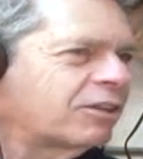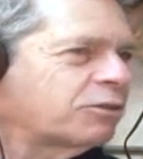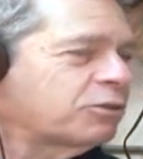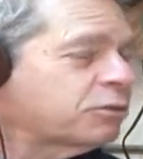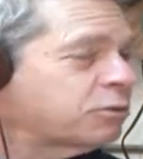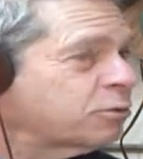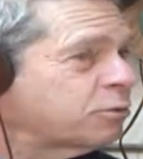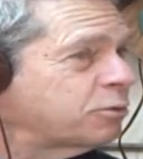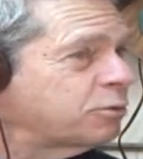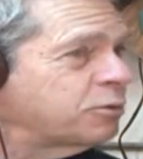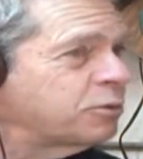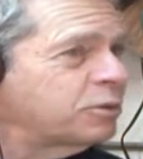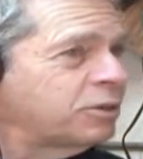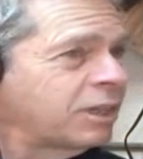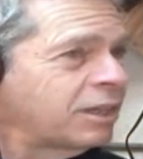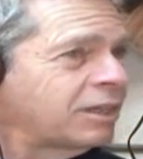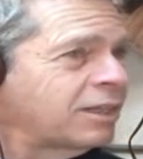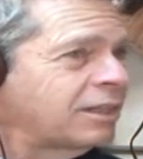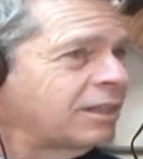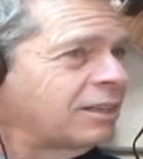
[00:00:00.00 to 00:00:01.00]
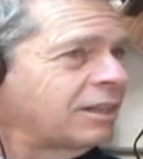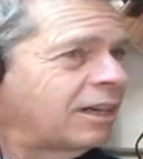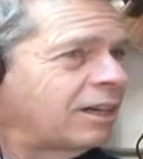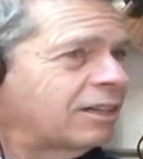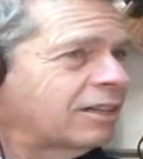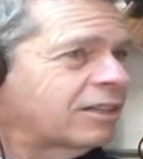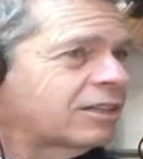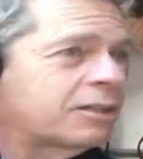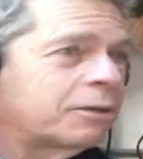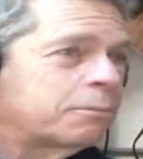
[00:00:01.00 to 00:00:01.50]
through
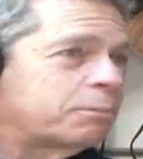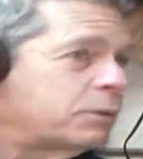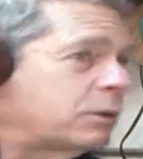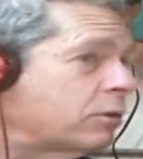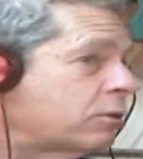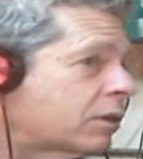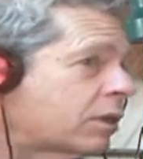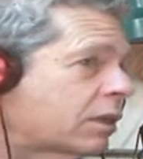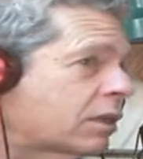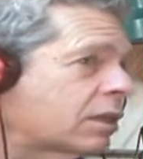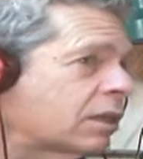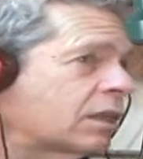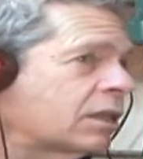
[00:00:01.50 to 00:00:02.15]
our computer.